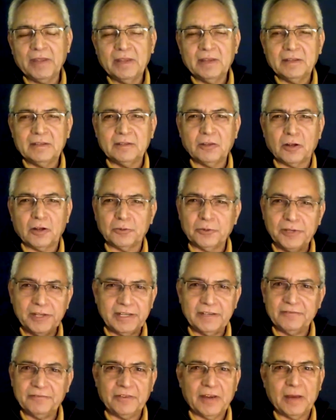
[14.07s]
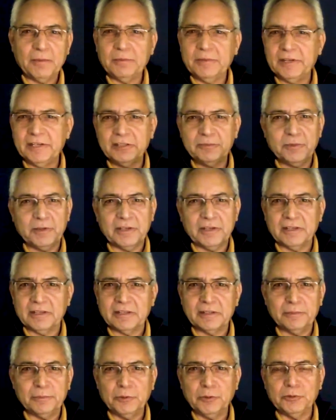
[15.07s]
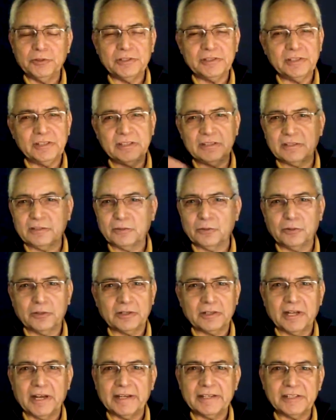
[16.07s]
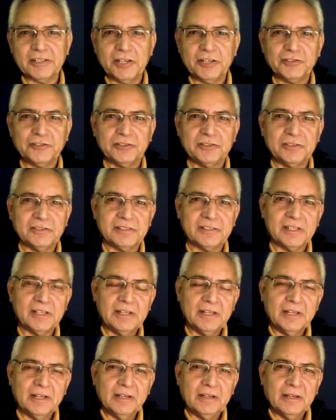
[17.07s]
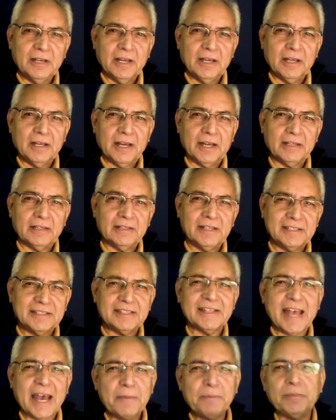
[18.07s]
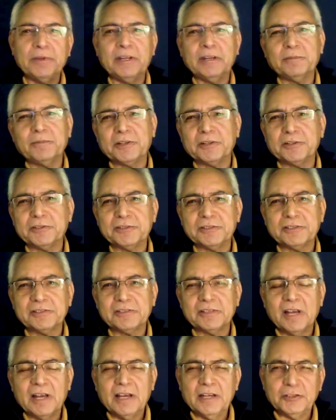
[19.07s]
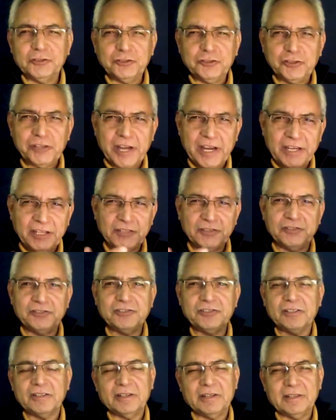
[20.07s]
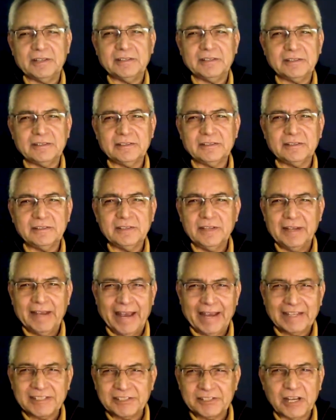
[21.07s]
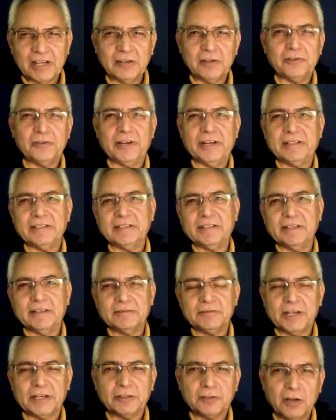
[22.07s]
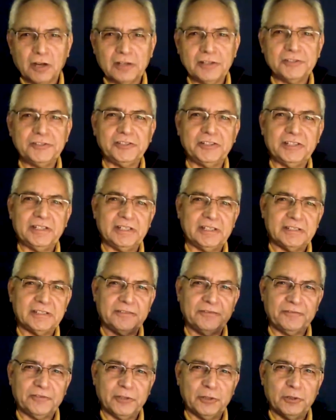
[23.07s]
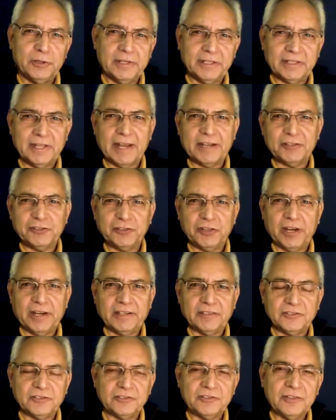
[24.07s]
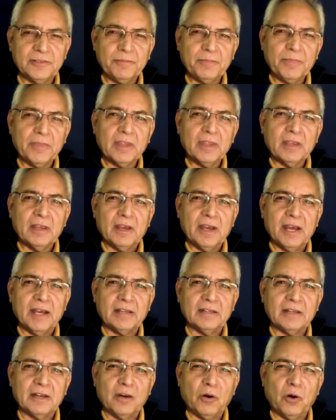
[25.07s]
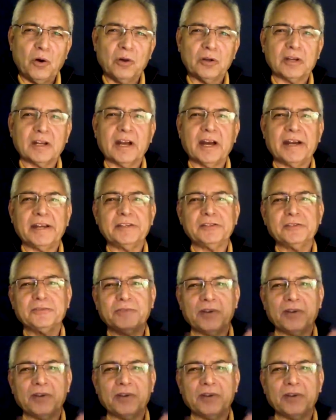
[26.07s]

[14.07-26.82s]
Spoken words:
not only in families but in communities and organizations. And this is happening because change is accelerating. Technology is fueling that change. And all kinds of